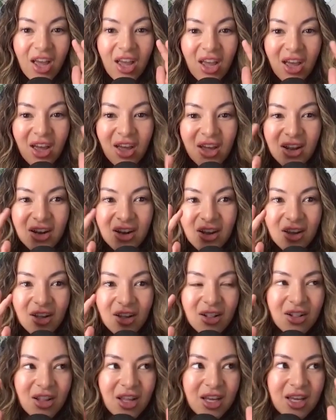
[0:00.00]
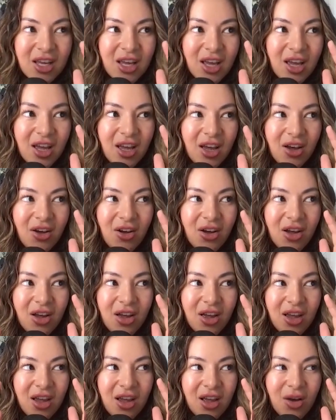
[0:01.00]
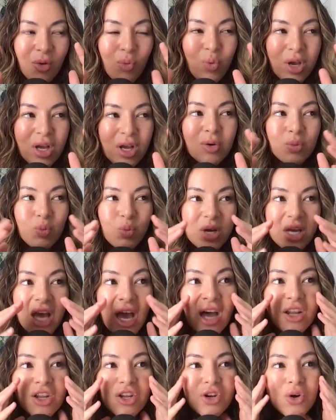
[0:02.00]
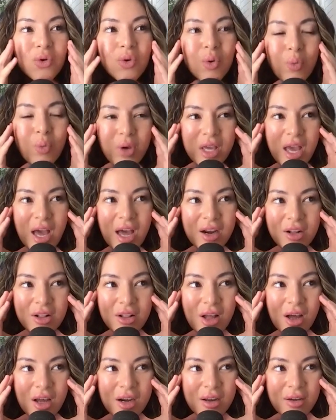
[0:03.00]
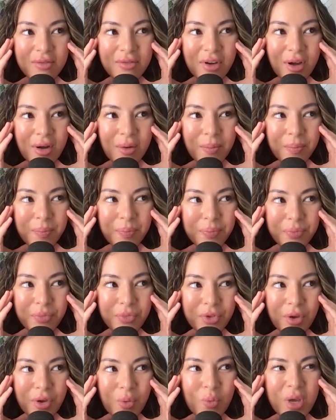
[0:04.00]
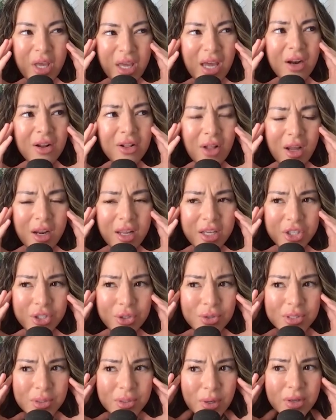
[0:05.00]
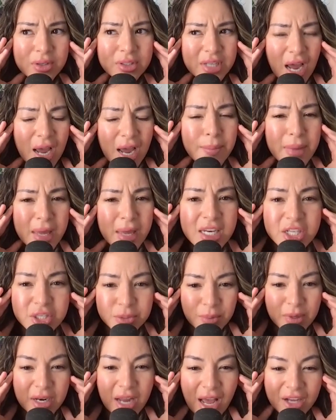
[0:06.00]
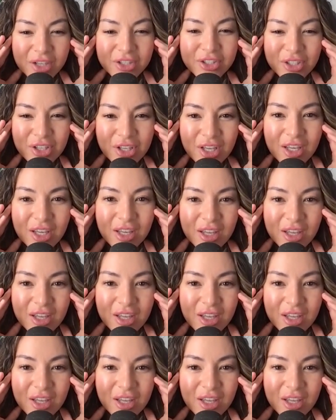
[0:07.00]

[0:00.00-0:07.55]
and like we had you know what we had a lot of issues around time management actually.